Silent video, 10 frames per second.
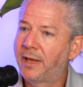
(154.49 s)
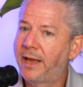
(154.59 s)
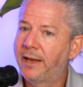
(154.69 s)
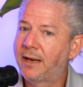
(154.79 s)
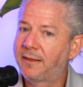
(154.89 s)

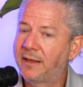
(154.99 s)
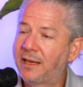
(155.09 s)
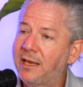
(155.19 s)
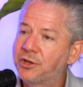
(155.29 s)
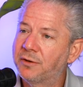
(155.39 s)
And I
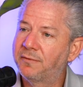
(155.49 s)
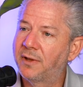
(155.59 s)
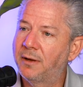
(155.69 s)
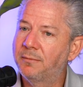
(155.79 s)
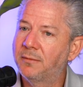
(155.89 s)
think each of
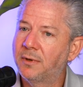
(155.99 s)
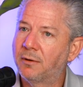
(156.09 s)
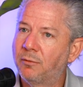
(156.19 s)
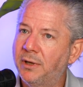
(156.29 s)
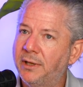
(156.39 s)
them
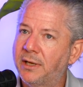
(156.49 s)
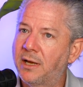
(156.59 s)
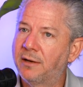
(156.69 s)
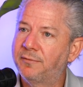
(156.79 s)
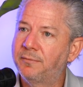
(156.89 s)
really
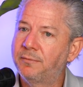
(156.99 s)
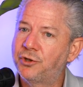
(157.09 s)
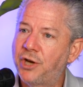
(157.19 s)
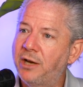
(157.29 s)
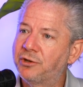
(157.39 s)
kind of
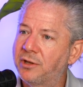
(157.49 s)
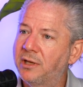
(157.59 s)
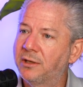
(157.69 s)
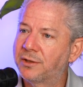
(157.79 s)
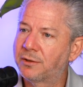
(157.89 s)
changed the
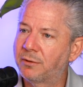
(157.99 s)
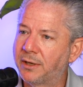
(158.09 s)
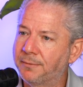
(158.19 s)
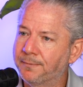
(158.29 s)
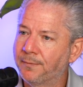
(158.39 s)

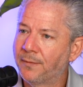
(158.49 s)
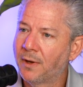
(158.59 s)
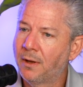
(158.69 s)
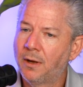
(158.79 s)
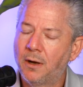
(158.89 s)
industry.
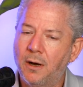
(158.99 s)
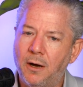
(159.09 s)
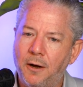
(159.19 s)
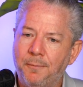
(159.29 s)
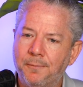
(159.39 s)

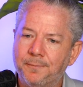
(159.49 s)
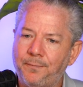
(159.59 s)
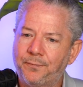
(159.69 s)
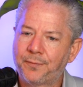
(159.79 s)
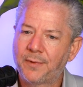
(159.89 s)

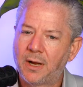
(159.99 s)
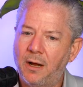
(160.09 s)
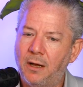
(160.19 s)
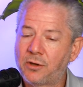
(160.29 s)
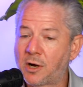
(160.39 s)

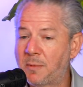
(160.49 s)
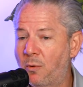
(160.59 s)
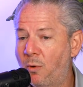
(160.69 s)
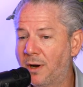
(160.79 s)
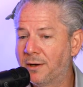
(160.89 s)
I'll talk about
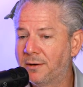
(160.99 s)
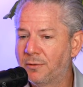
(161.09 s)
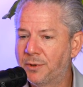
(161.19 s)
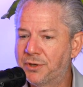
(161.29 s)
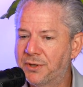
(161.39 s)
one,
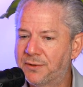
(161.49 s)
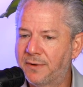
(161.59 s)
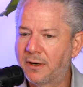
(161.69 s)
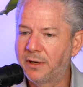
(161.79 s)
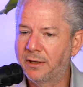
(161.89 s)
which is
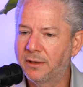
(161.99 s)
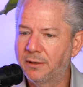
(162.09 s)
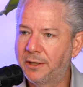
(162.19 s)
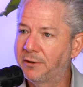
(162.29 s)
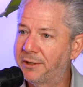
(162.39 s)
very
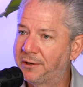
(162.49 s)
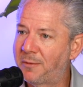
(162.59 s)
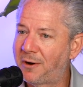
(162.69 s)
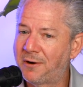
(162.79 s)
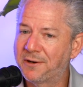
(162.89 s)
near and dear to
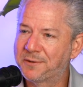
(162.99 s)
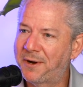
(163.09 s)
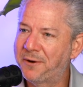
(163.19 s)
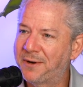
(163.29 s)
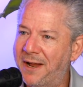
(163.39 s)
my heart. It's
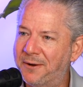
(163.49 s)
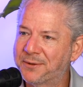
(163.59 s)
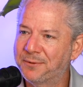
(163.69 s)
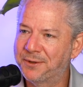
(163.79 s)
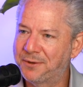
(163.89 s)
my own
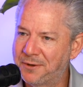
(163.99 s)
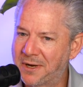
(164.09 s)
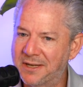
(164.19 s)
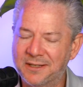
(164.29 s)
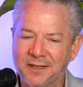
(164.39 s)
house, which you
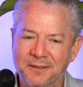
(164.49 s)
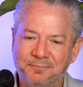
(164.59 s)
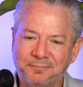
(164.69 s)
guys did.